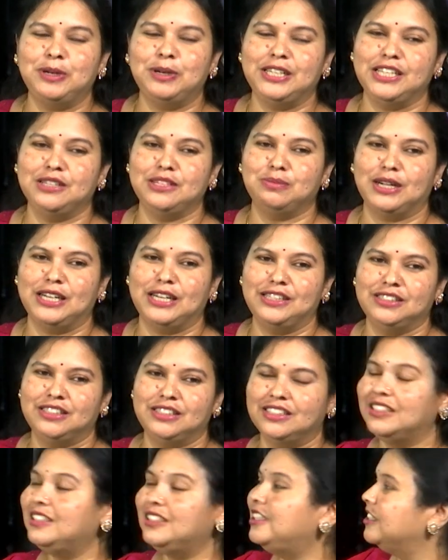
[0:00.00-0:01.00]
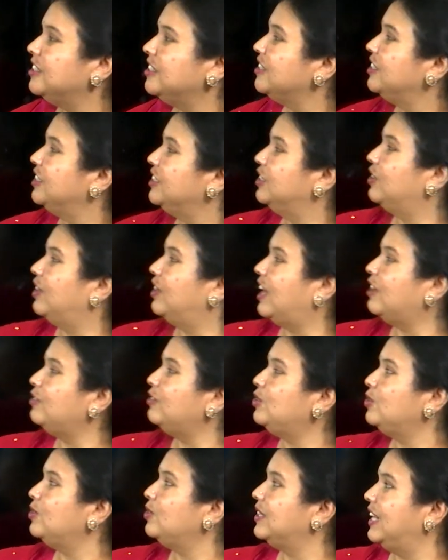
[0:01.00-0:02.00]
it in mind that you have
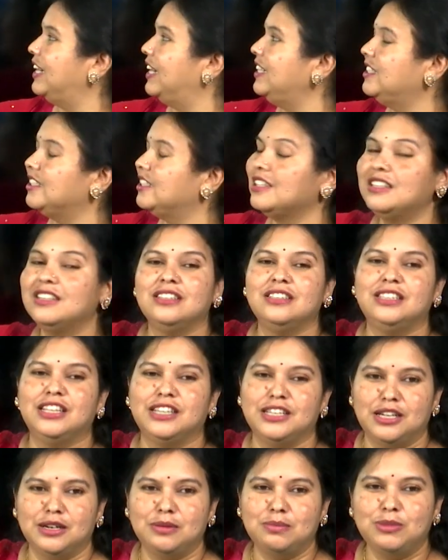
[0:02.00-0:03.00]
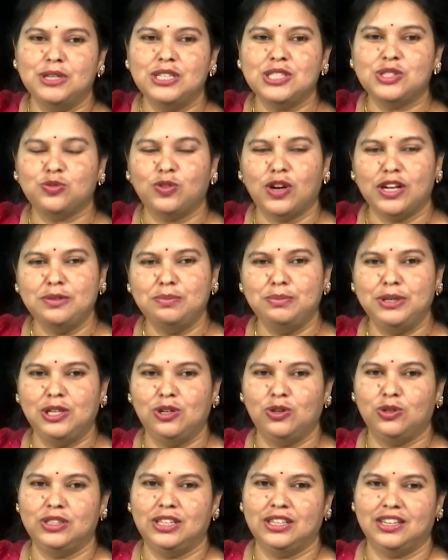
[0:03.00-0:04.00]
to write the numbers one
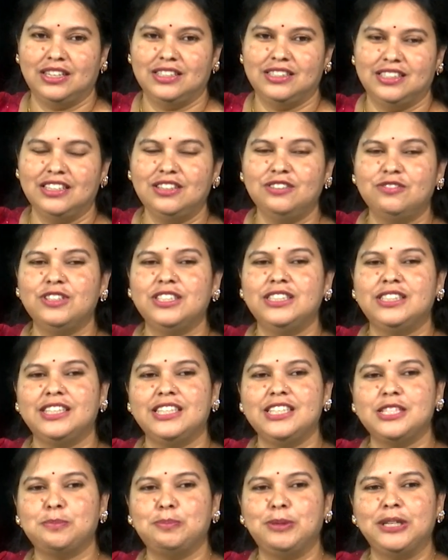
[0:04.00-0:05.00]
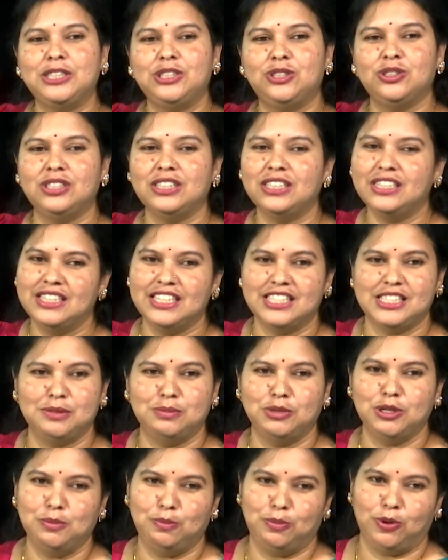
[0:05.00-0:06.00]
below the other with respect to the
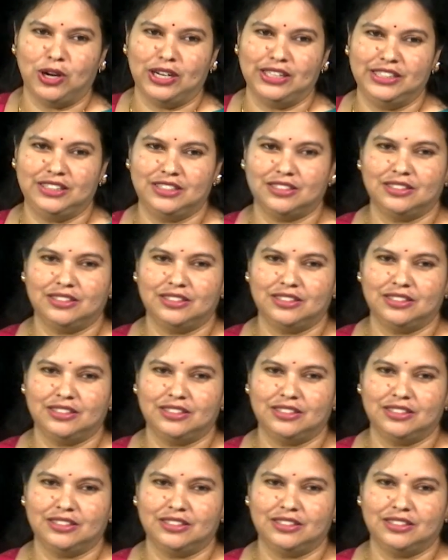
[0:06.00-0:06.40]
decimal point.